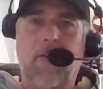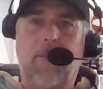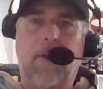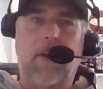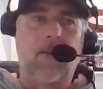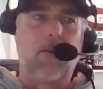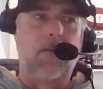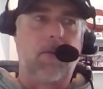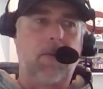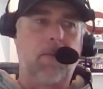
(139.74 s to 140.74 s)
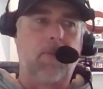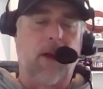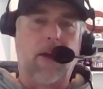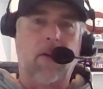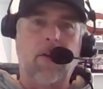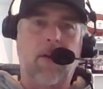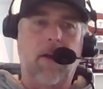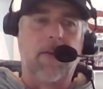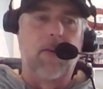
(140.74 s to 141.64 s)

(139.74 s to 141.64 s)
draft pick and you fail.